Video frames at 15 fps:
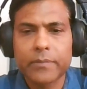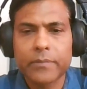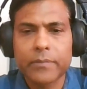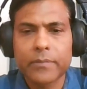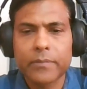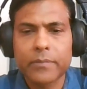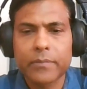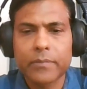
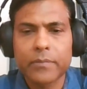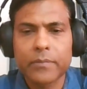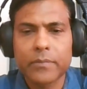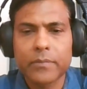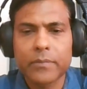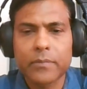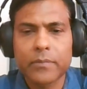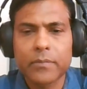
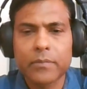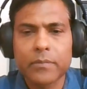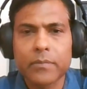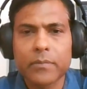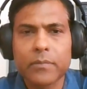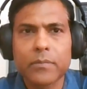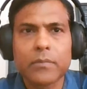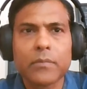
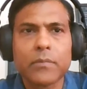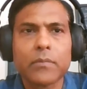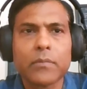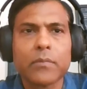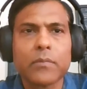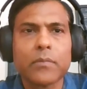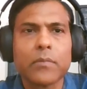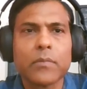
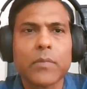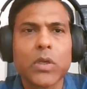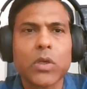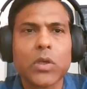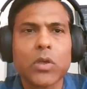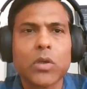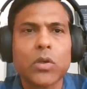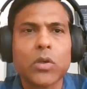
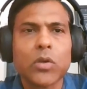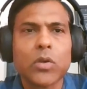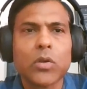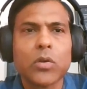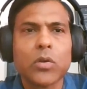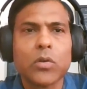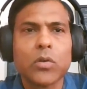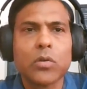
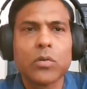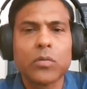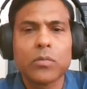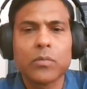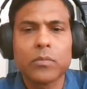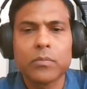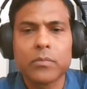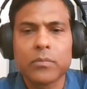
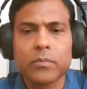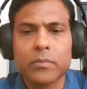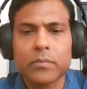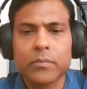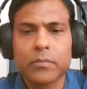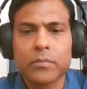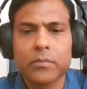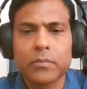
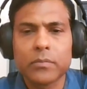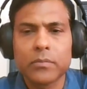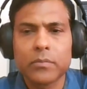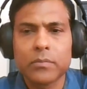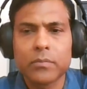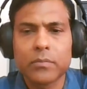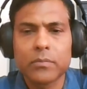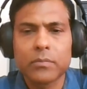
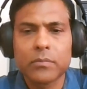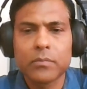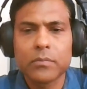(silence)